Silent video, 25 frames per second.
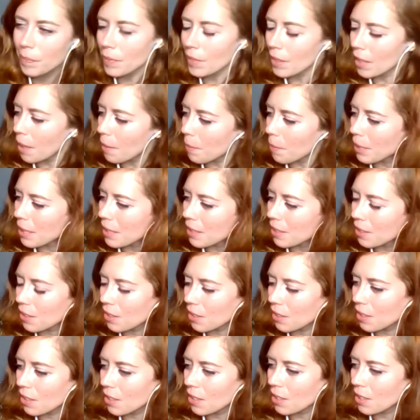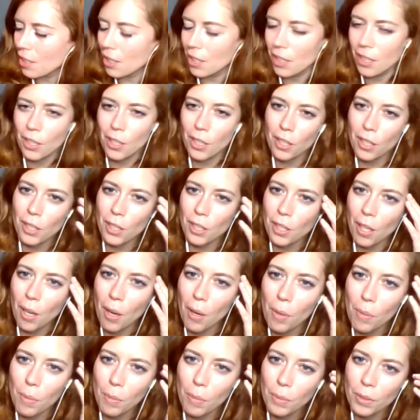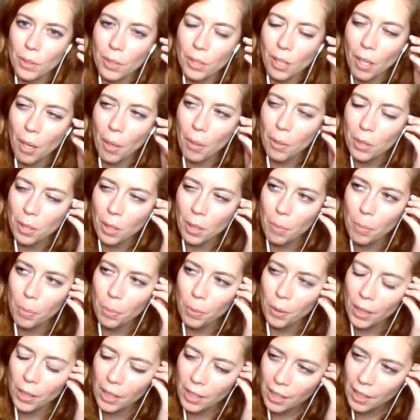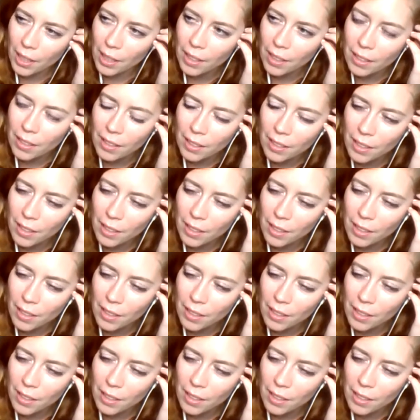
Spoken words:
I mean, it's just so brilliant.